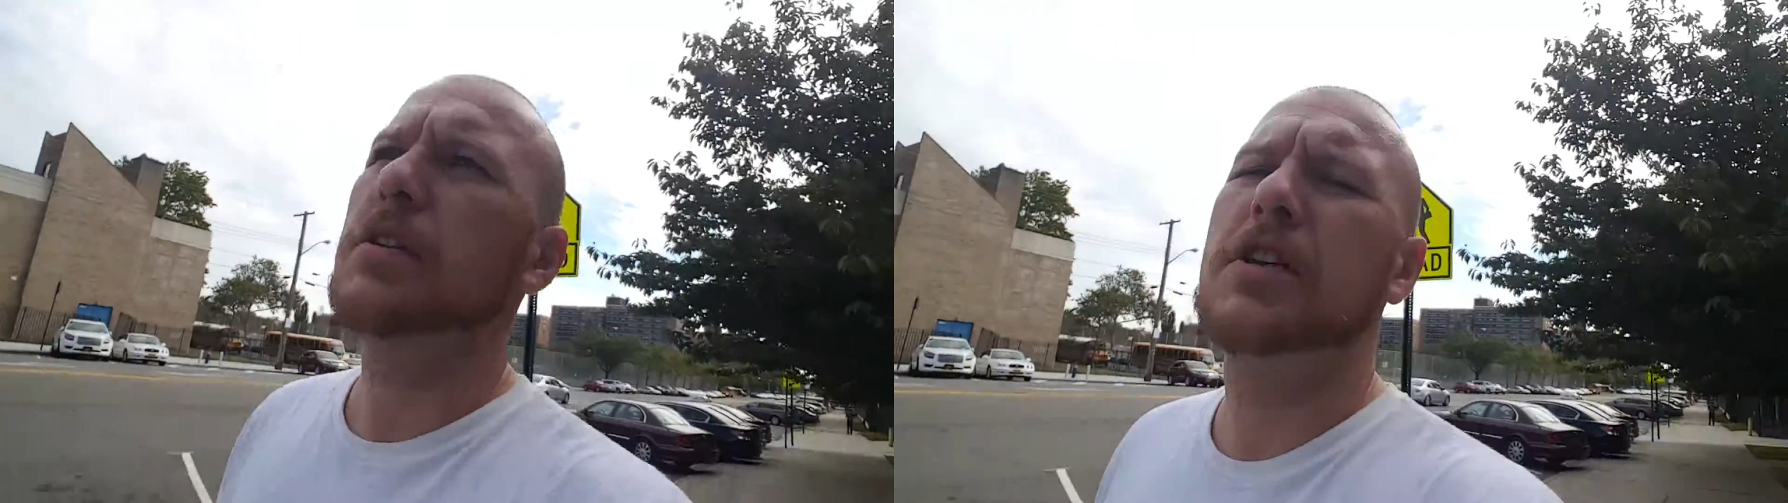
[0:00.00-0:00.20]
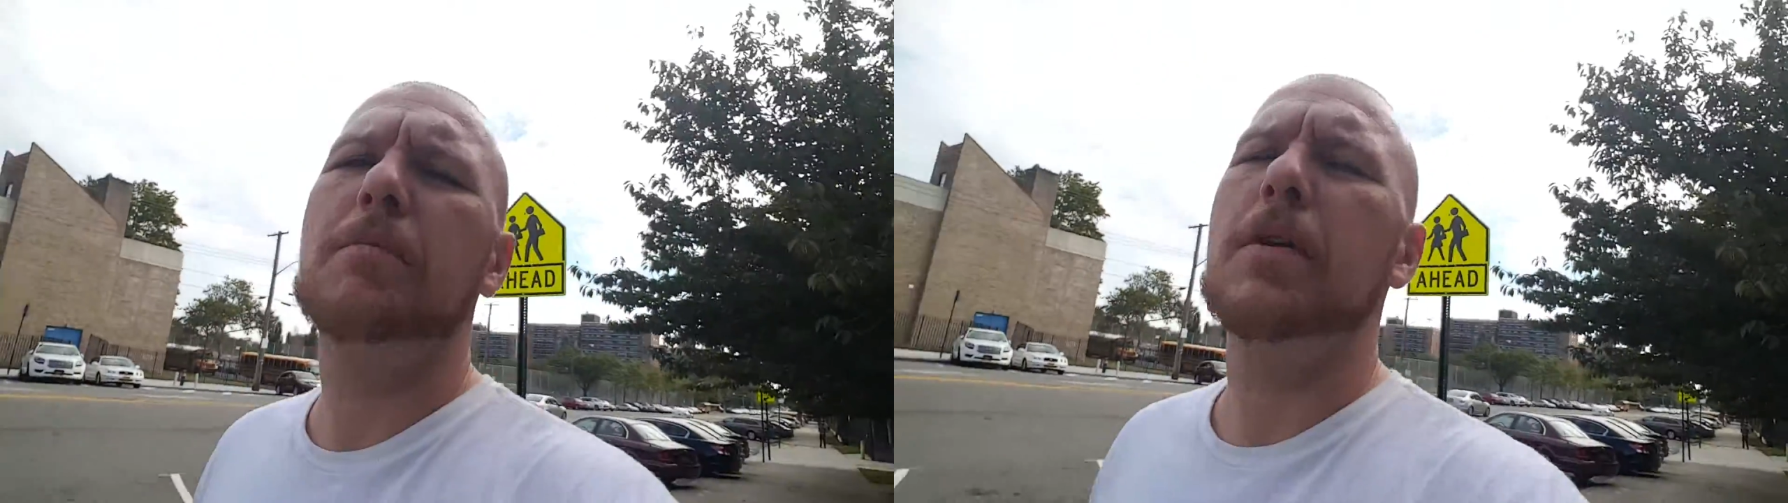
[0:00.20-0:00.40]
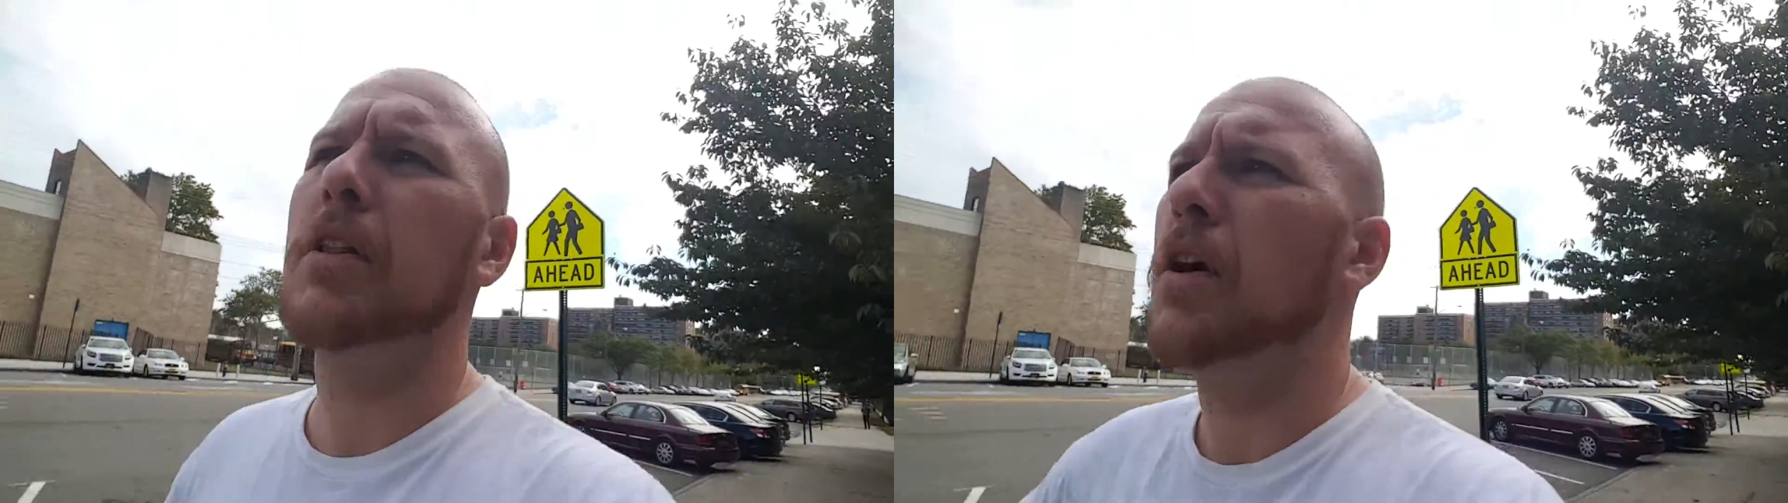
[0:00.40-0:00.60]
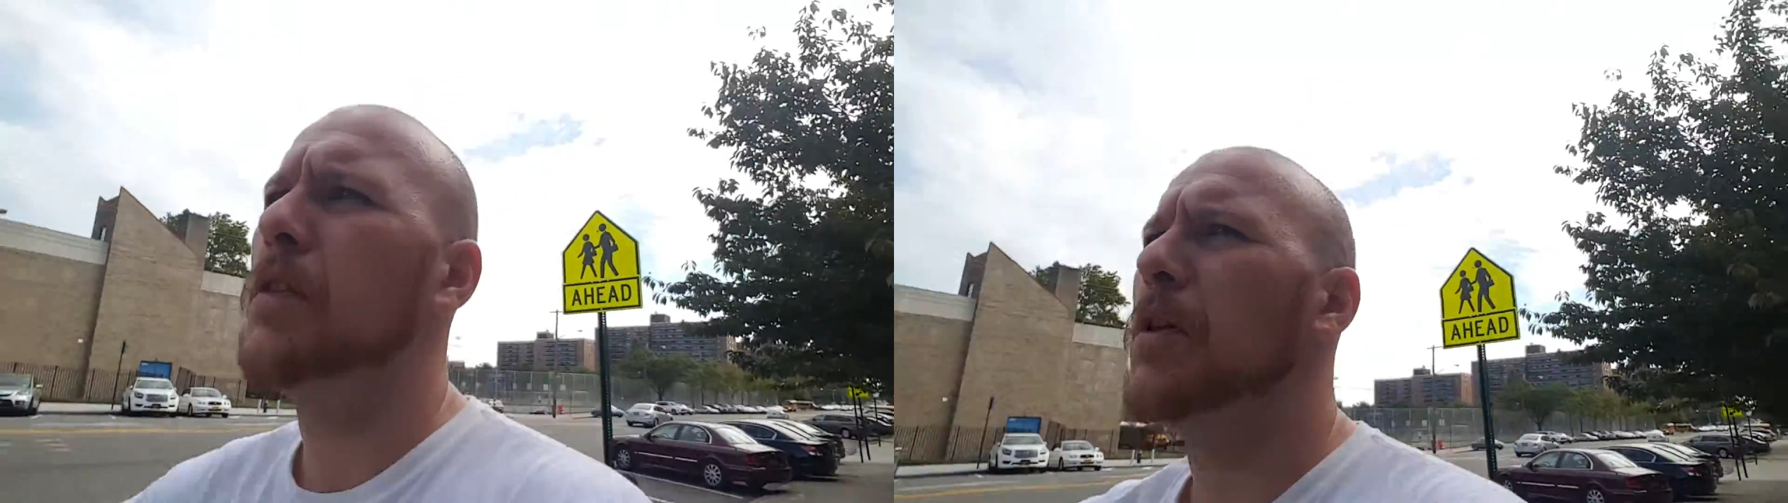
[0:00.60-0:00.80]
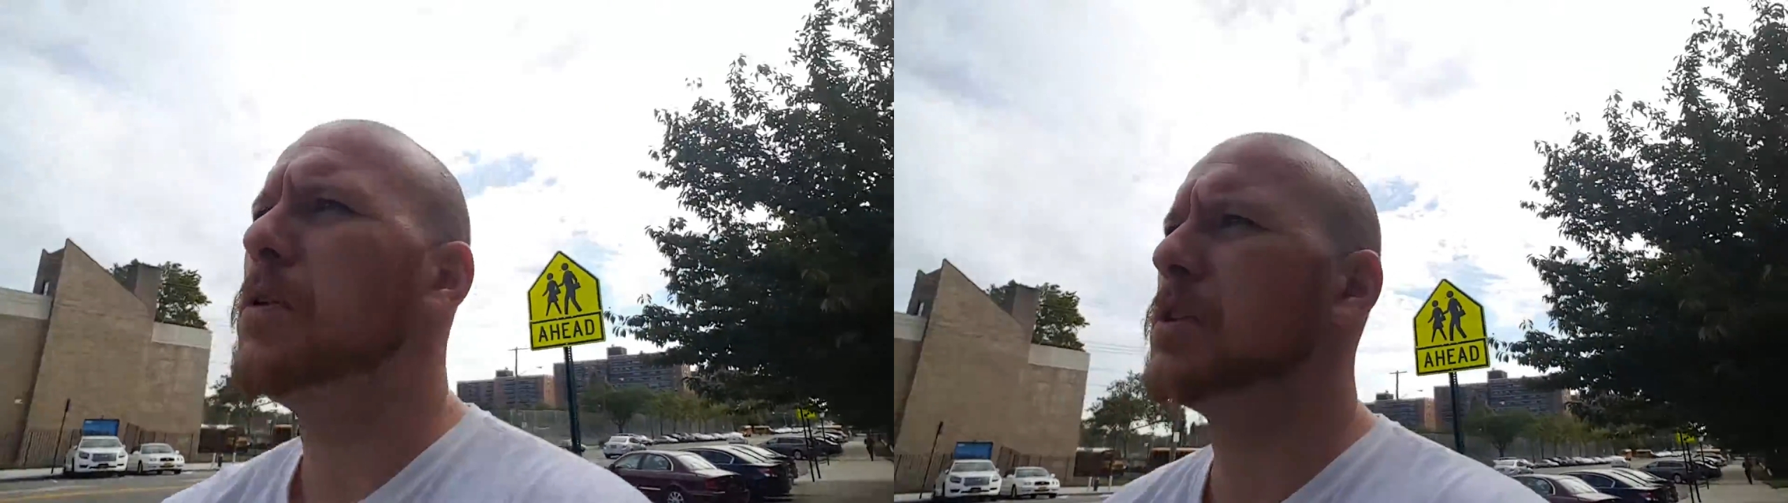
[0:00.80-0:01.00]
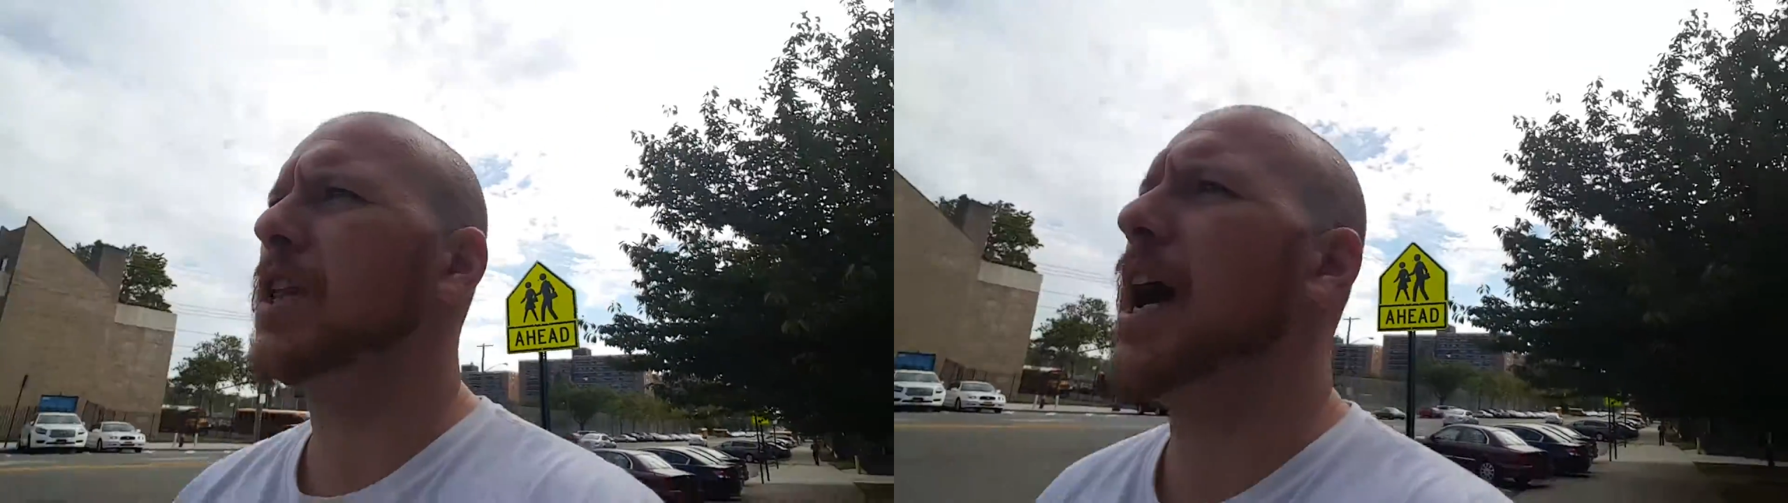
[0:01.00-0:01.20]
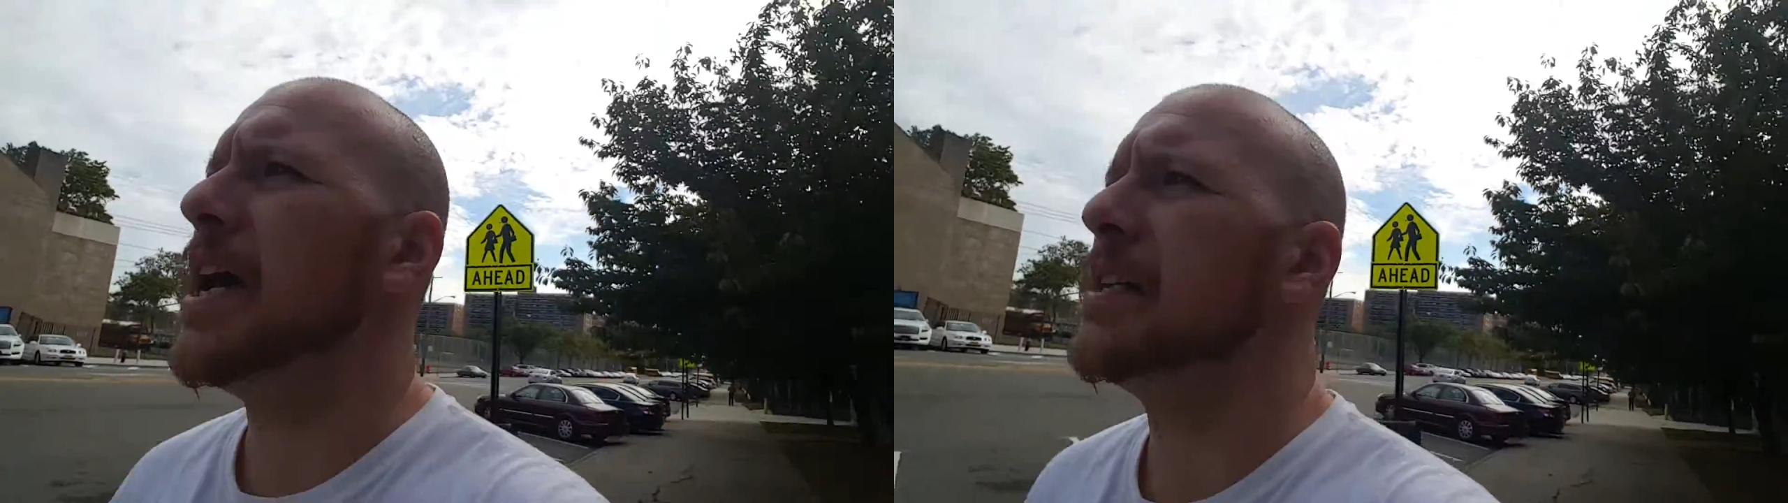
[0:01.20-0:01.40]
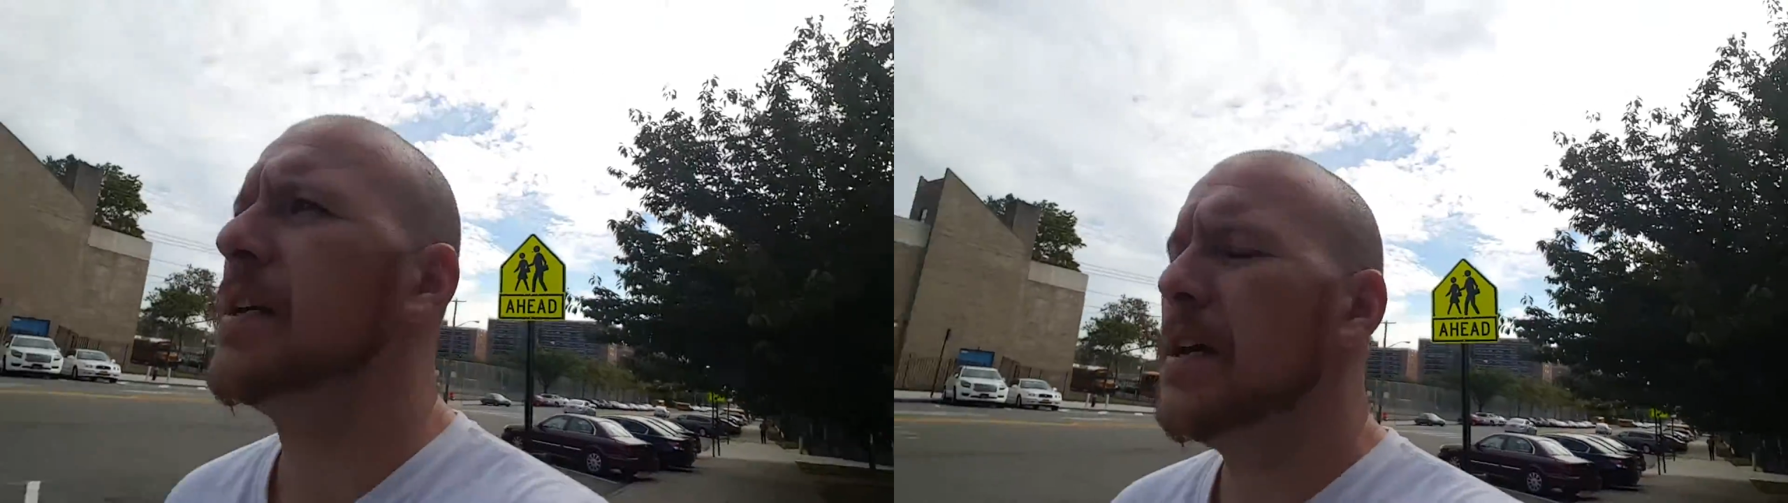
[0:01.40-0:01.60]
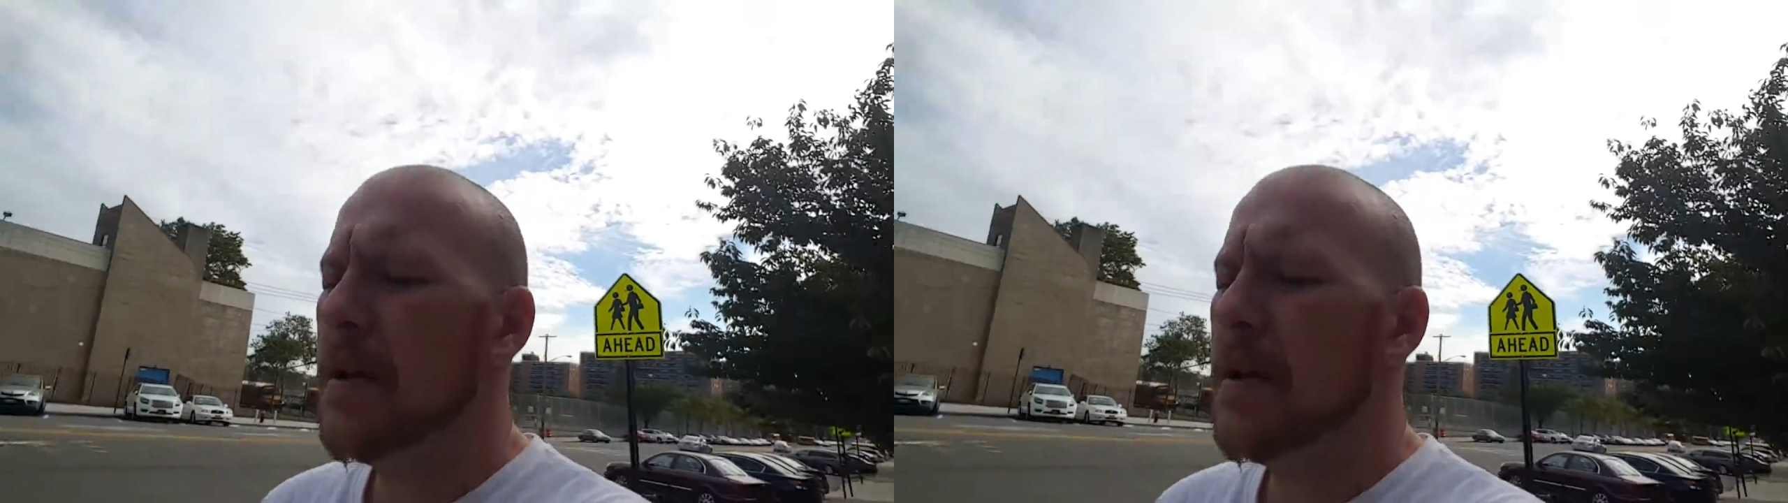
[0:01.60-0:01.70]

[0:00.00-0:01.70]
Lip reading: someone along those lines.